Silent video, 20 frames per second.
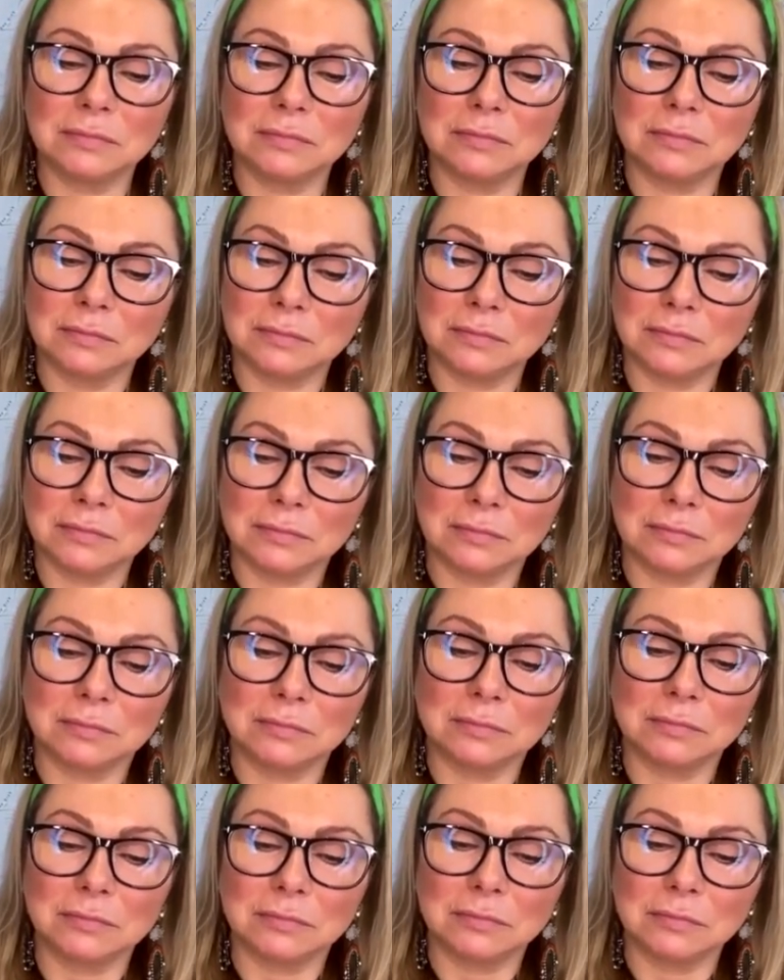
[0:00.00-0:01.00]

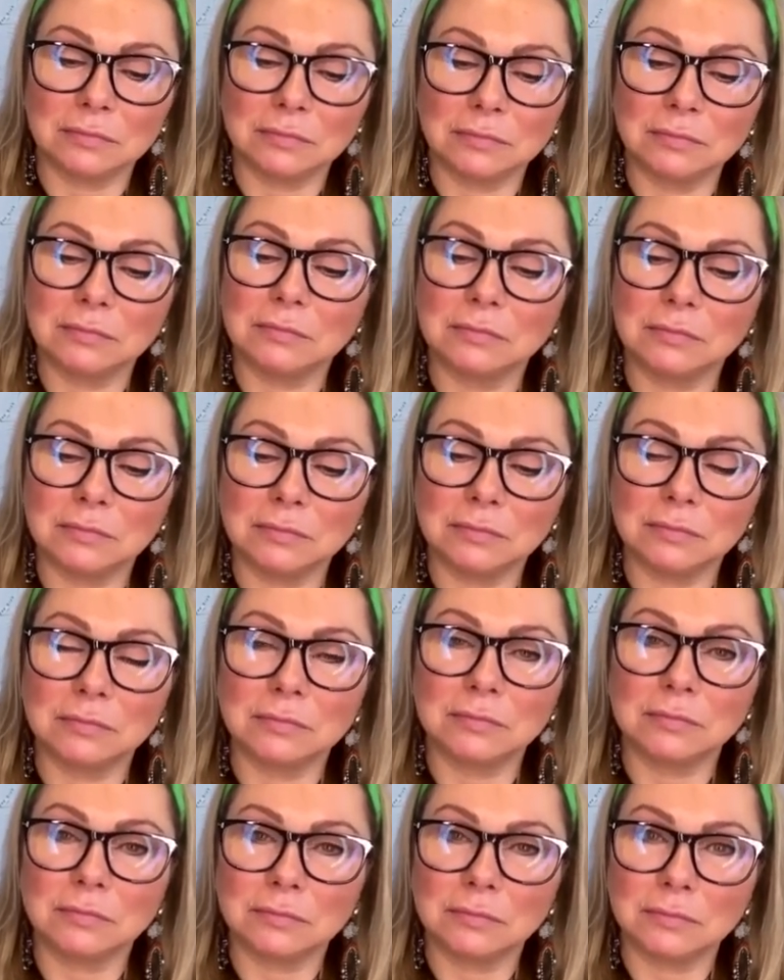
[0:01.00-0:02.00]

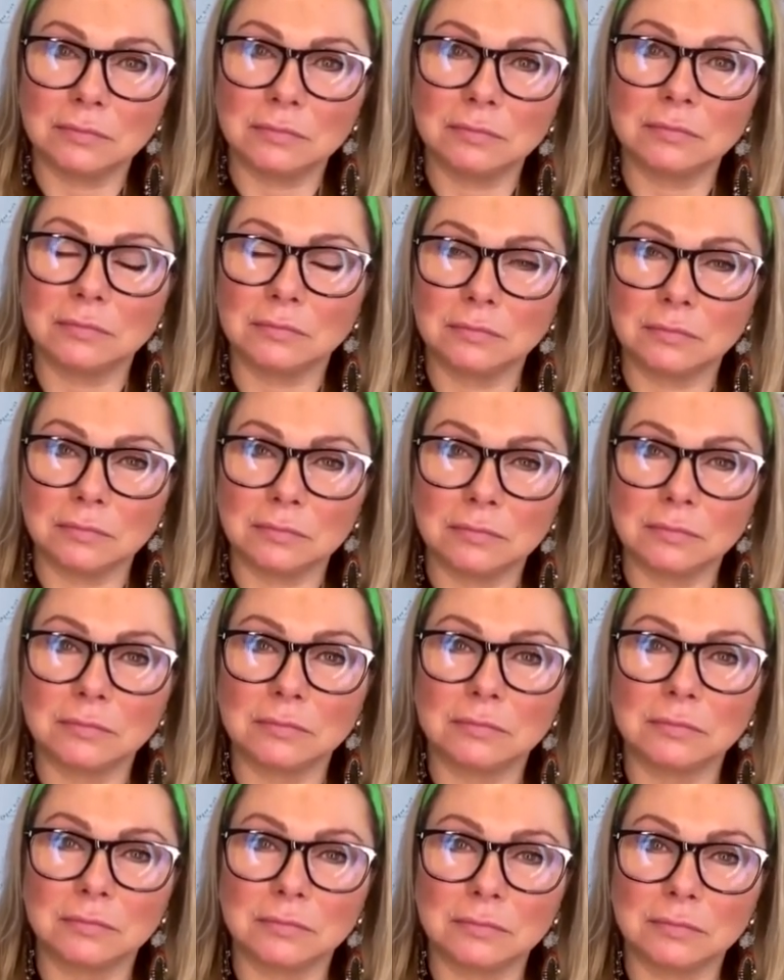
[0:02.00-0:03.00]

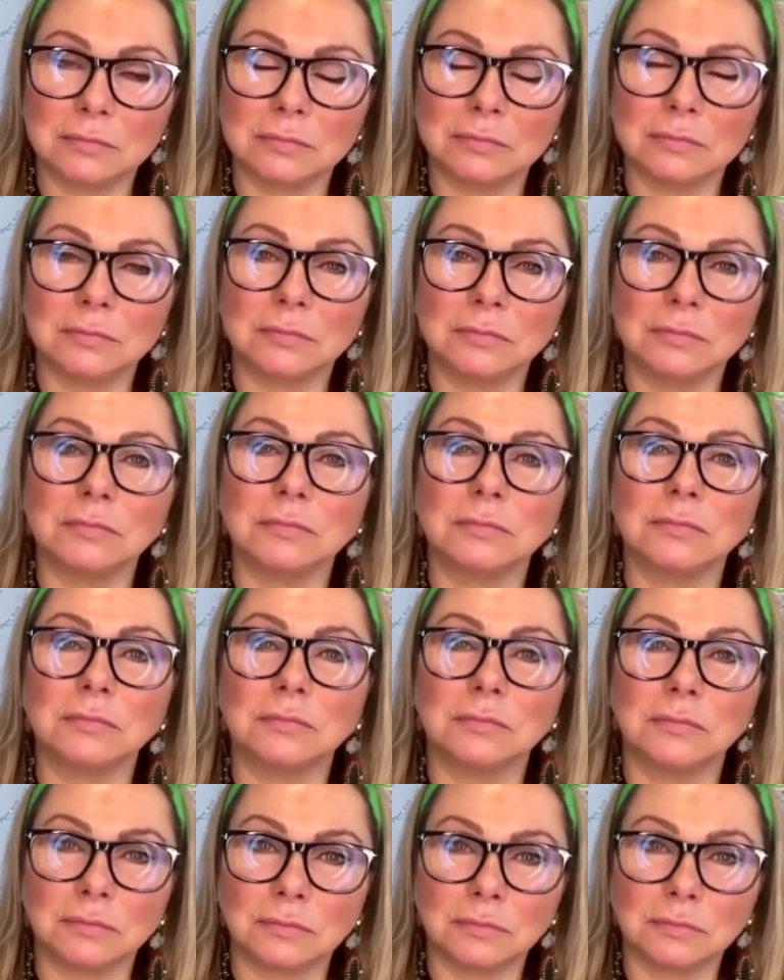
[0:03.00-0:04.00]

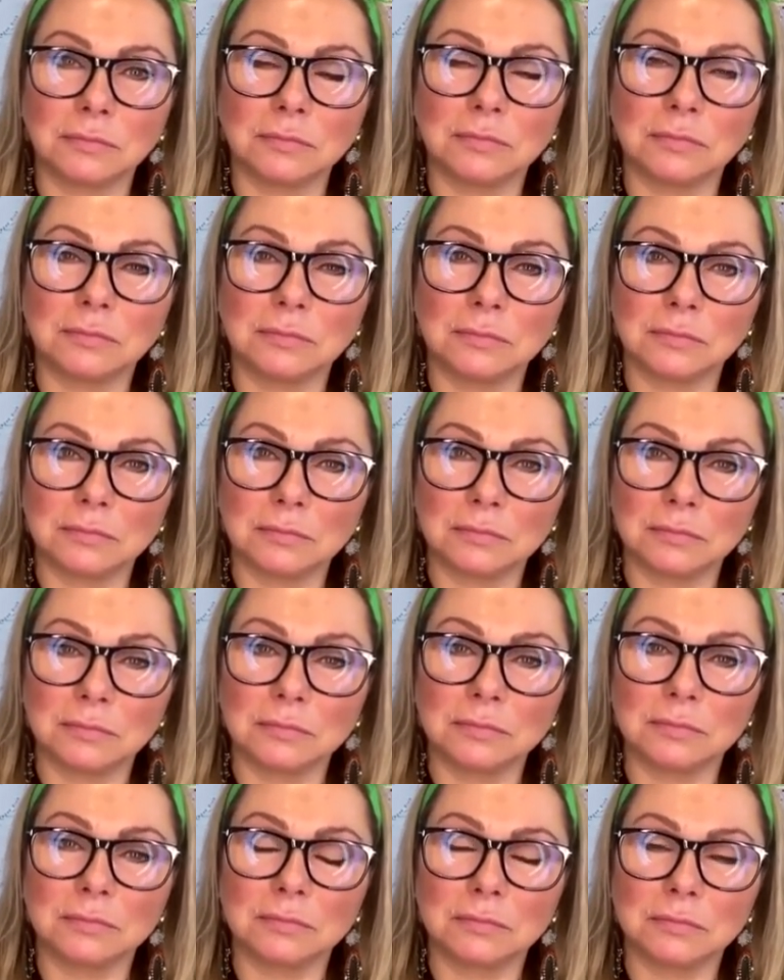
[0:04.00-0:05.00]

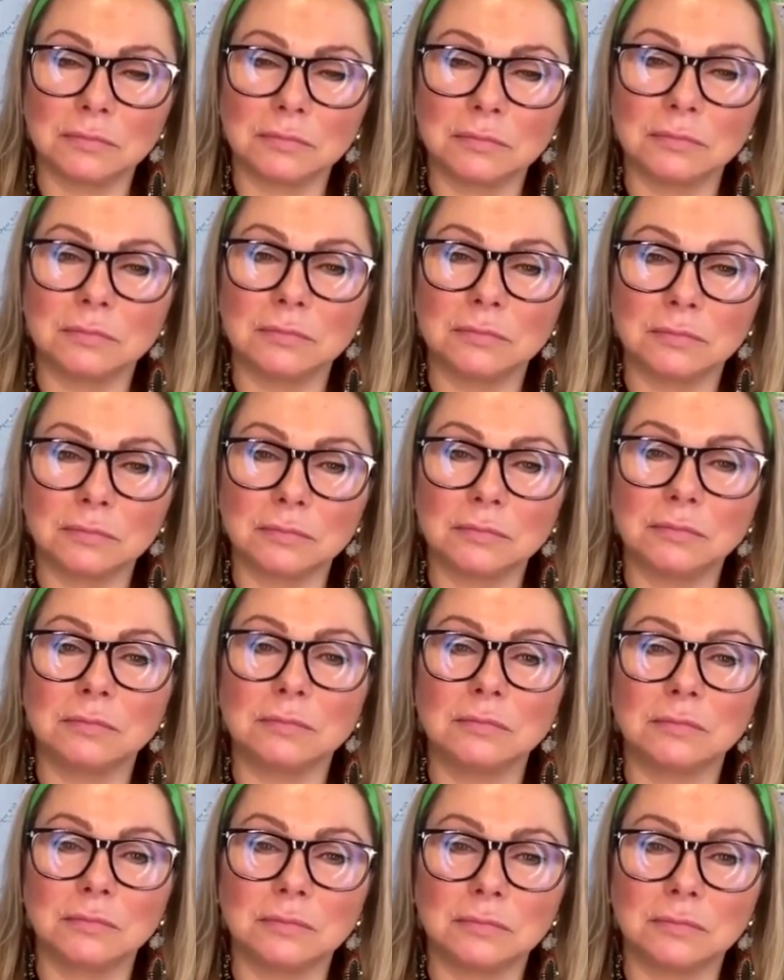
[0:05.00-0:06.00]

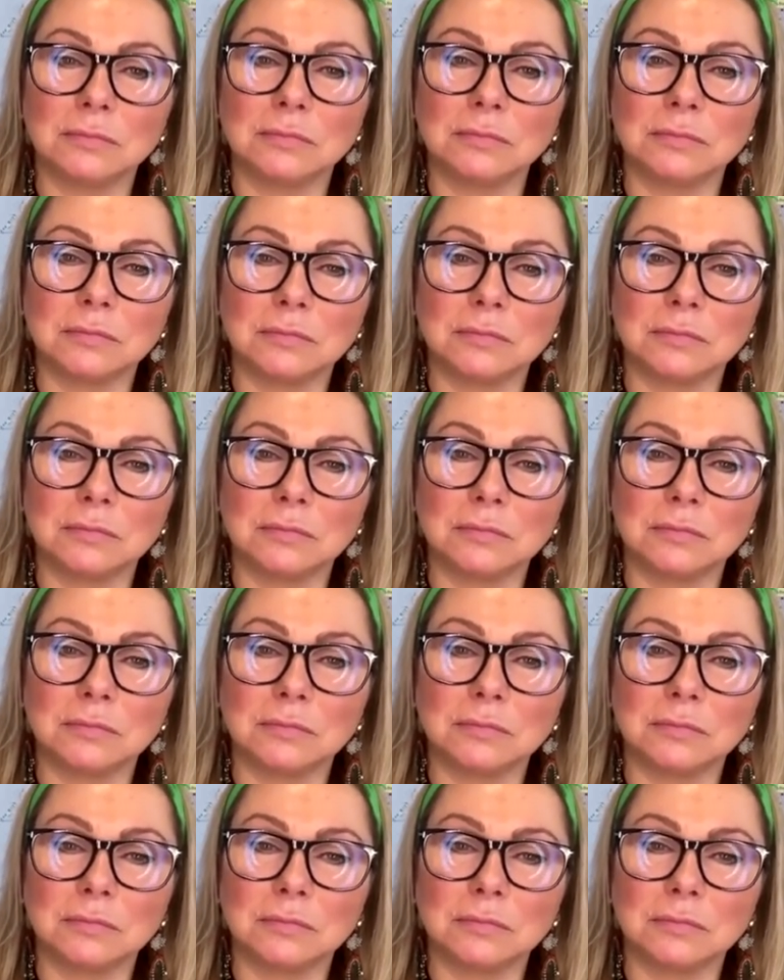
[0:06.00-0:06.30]
(silent)